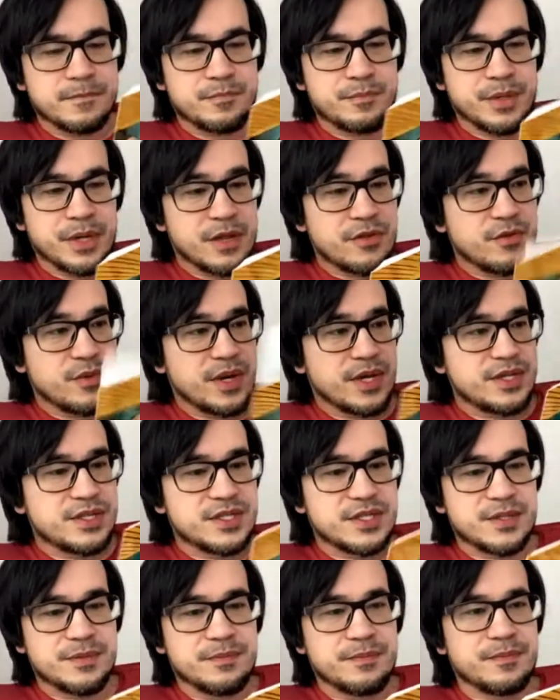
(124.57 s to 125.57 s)
But
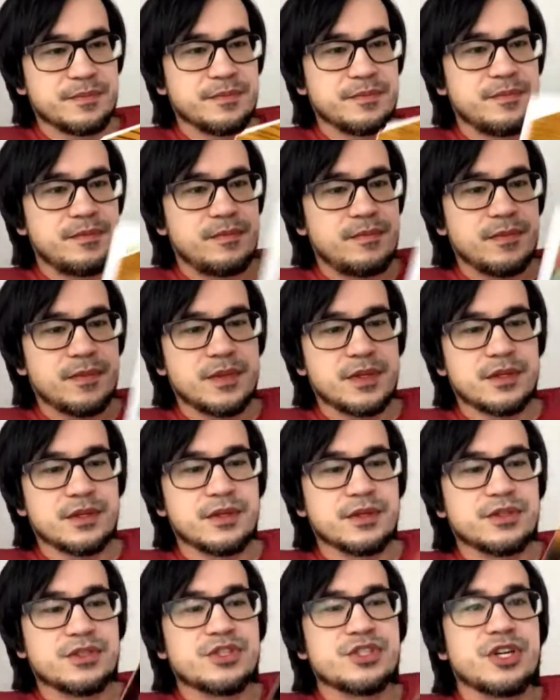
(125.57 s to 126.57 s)
otherwise, it
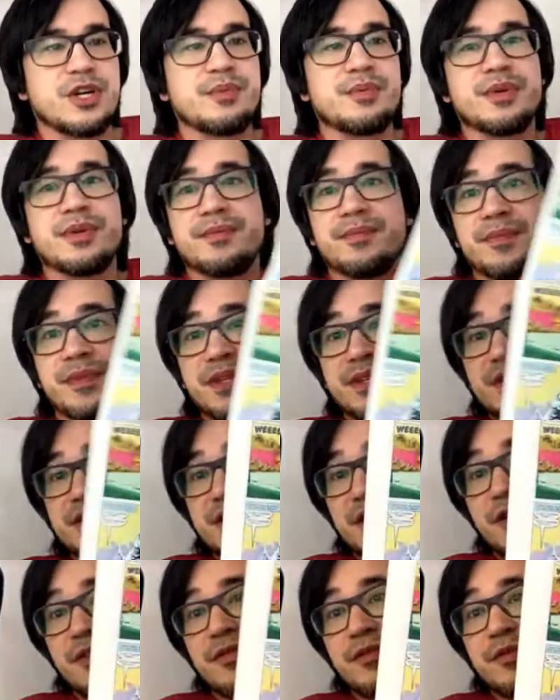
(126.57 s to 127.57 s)
looks sharp. This
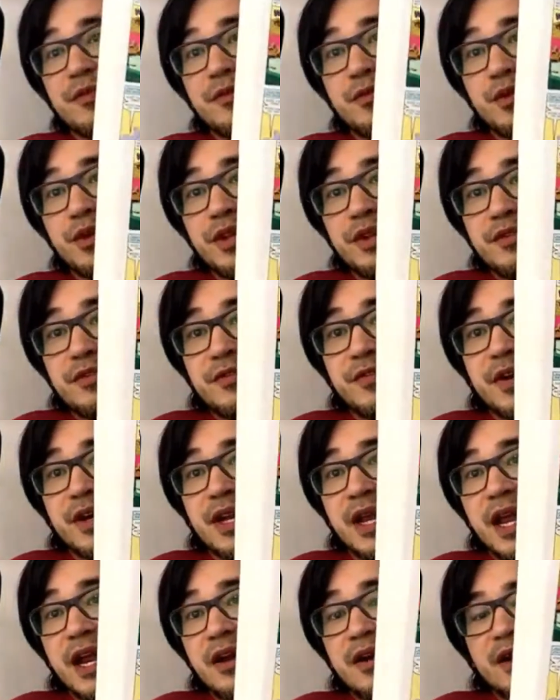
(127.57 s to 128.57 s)
is a really
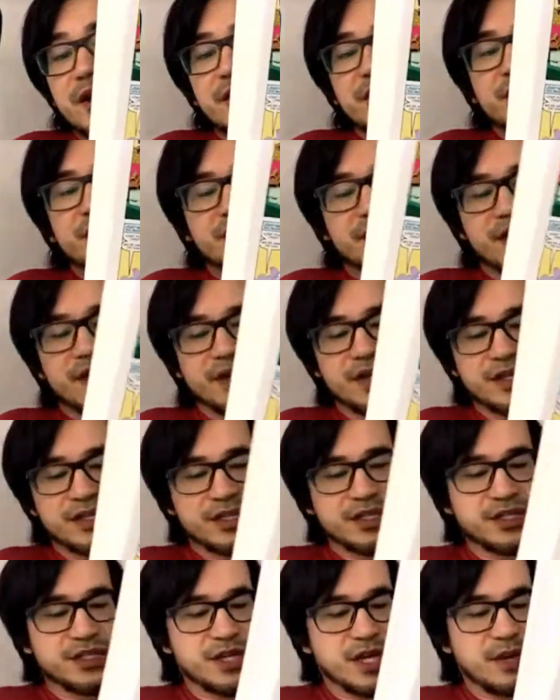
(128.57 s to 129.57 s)
fun era. A lot of
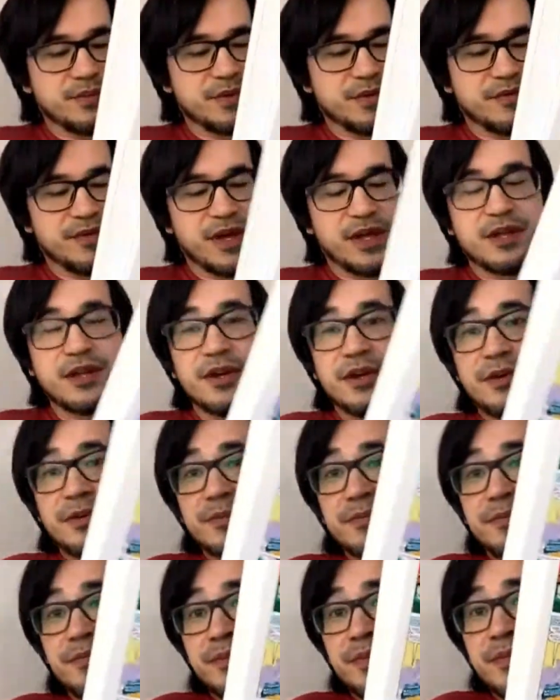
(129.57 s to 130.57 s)
this is Tom DeFalco
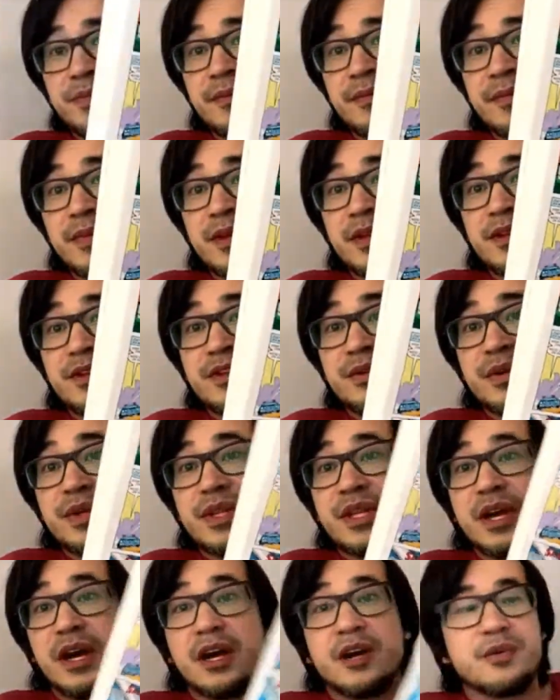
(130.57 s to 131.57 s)

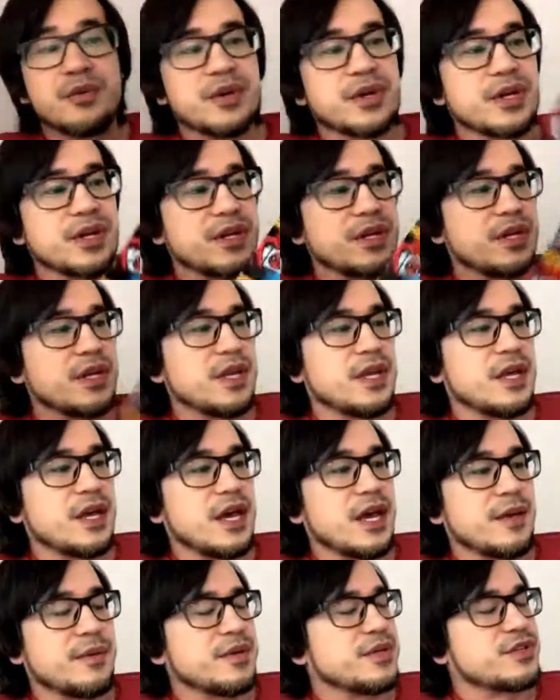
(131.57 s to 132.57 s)
doing the artwork.
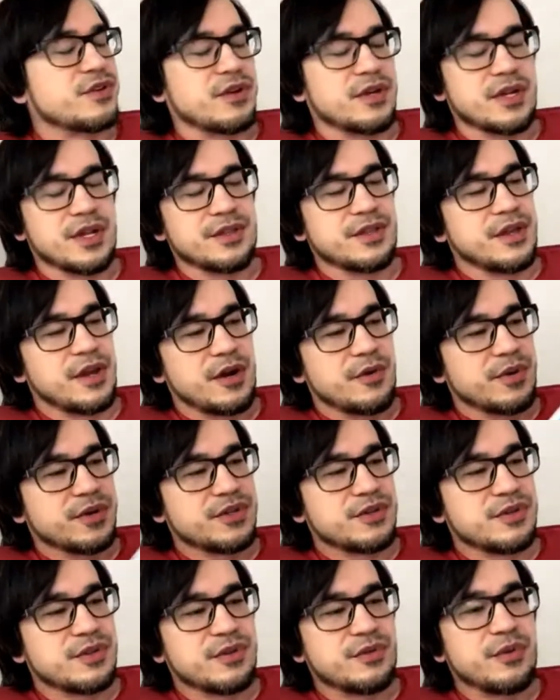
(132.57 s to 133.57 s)
I mean, sorry, not the
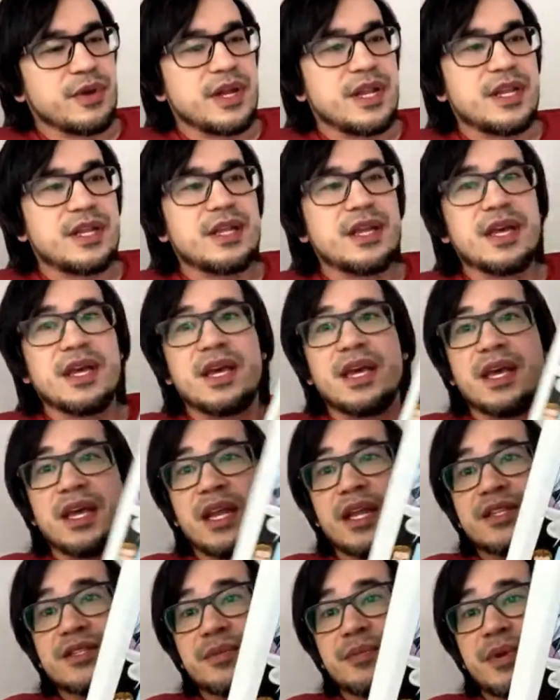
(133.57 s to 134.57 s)
artwork, doing the writing.
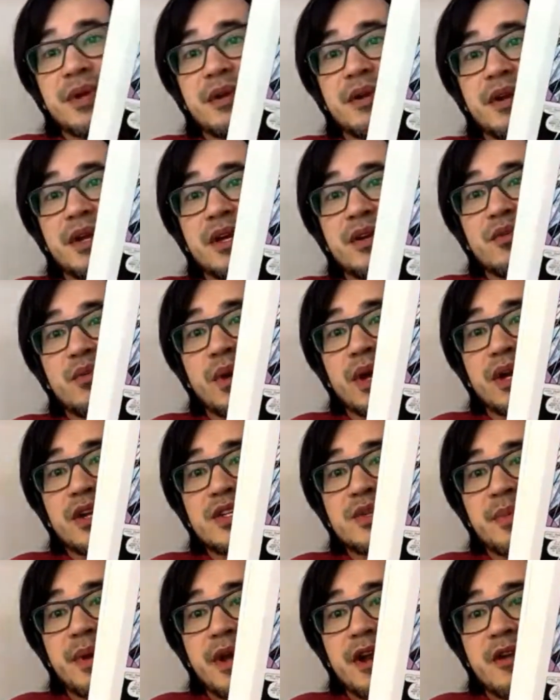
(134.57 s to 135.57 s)
And it's a period where
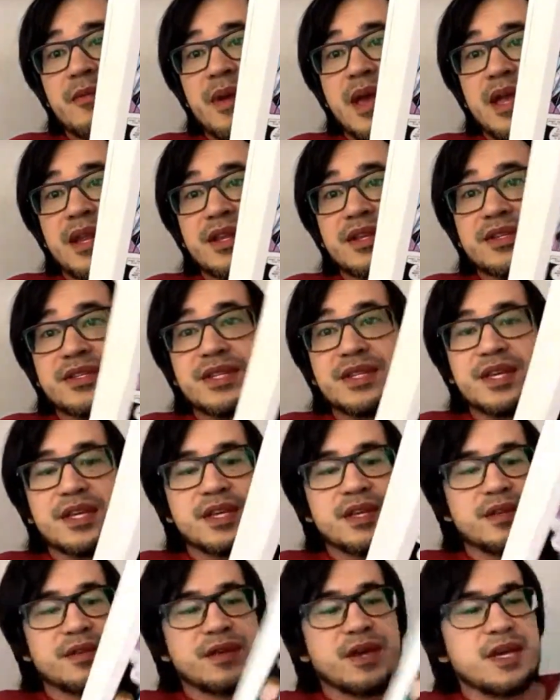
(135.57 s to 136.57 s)
Spider-Man is
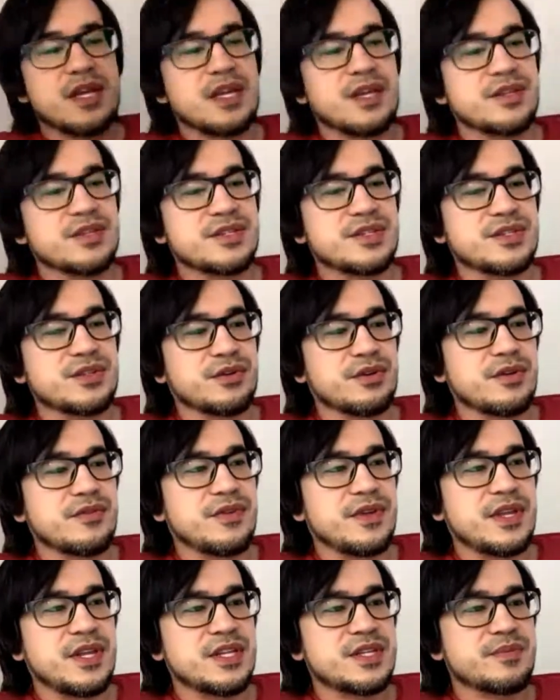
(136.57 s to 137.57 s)
kind of sort
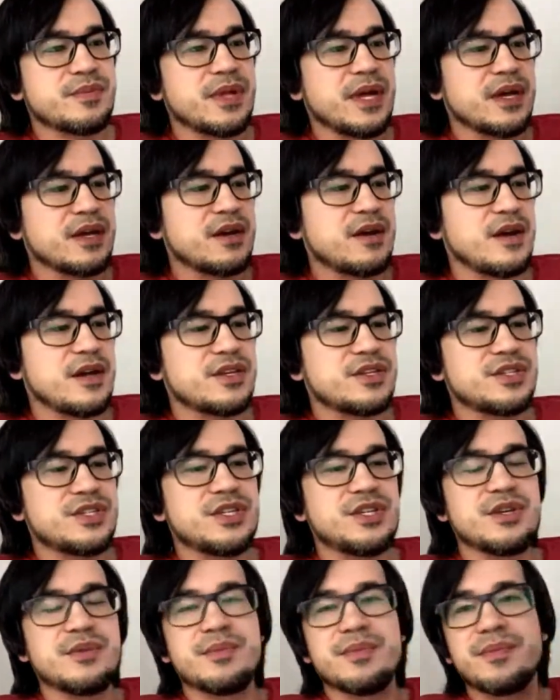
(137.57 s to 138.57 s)
of in his black
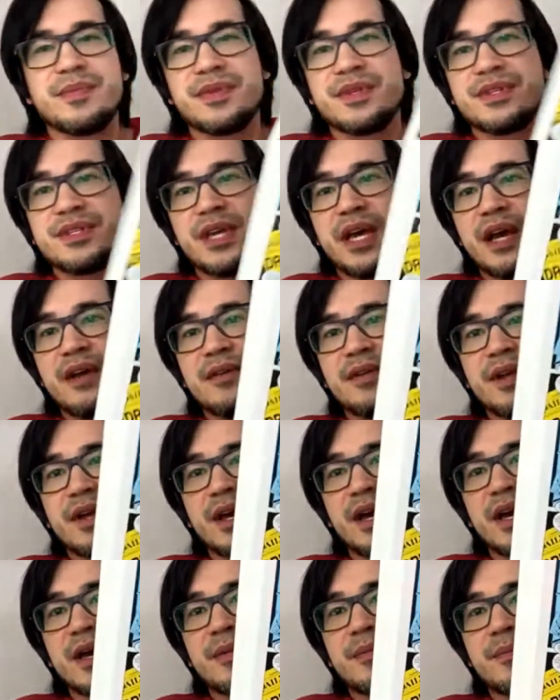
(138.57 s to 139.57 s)
costume.
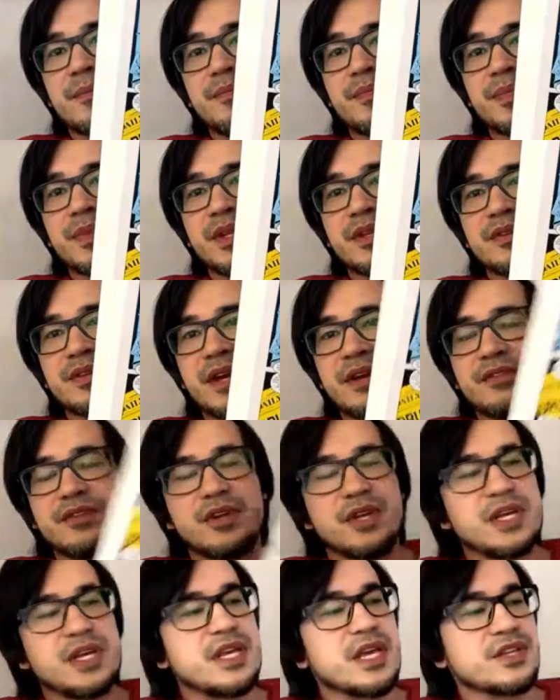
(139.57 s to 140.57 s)
It's after
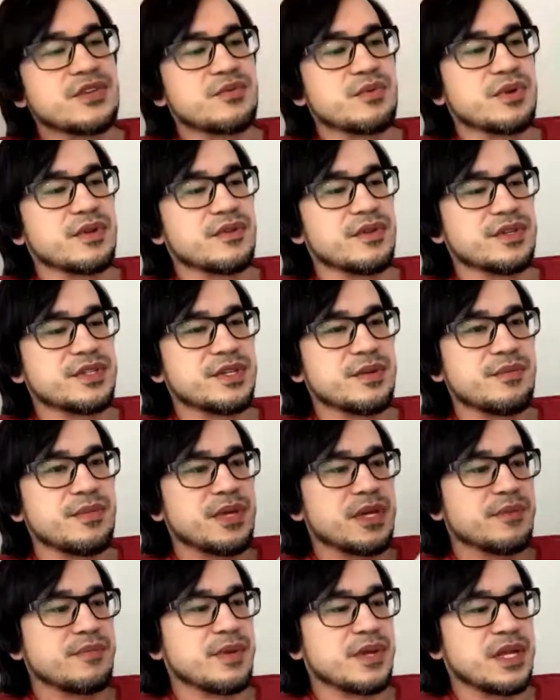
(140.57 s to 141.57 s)
he gets rid of the
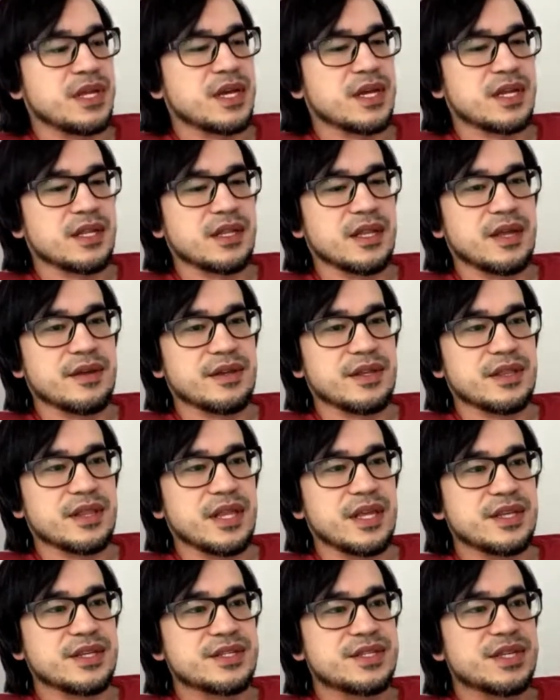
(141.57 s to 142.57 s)
symbiote, but he kind of
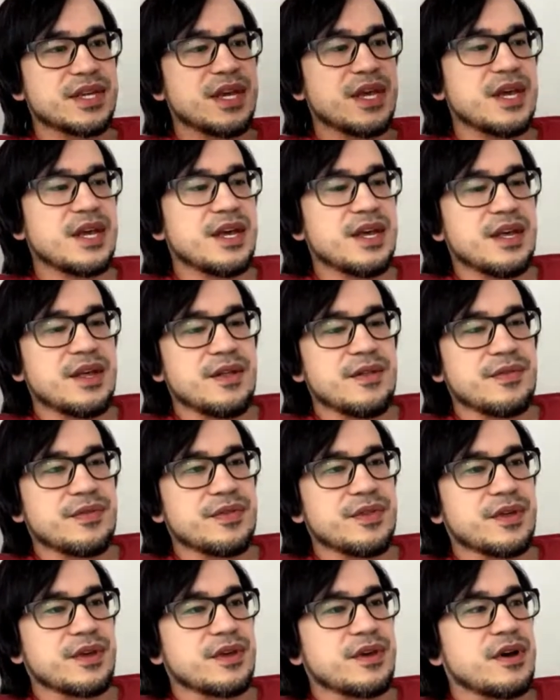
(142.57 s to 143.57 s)
likes
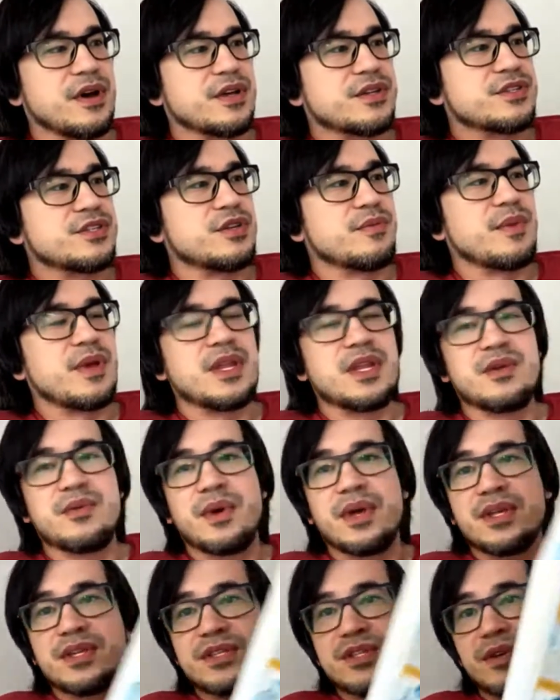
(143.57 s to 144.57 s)
the costume
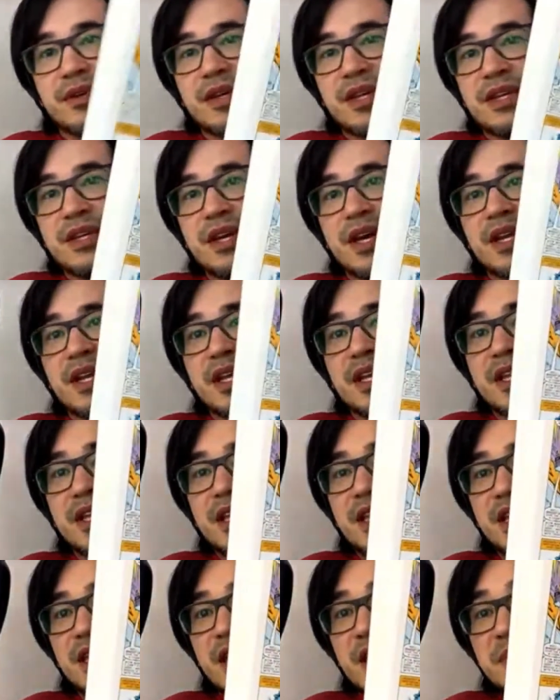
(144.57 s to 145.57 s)
anyway, so he kind of
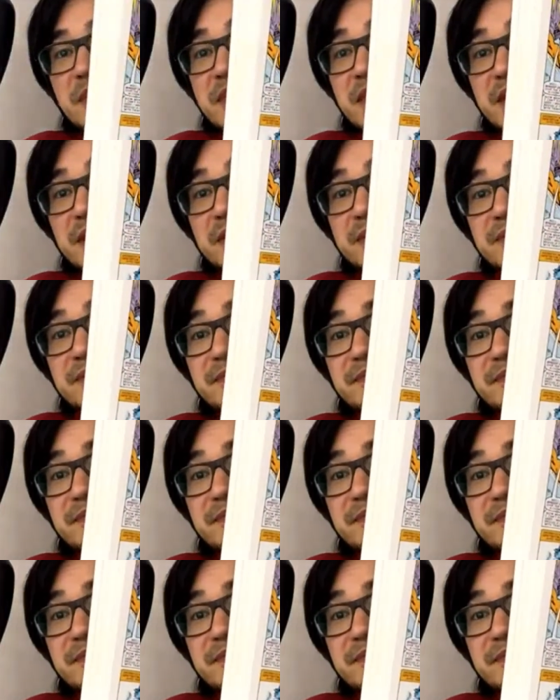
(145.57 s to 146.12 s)
keeps it.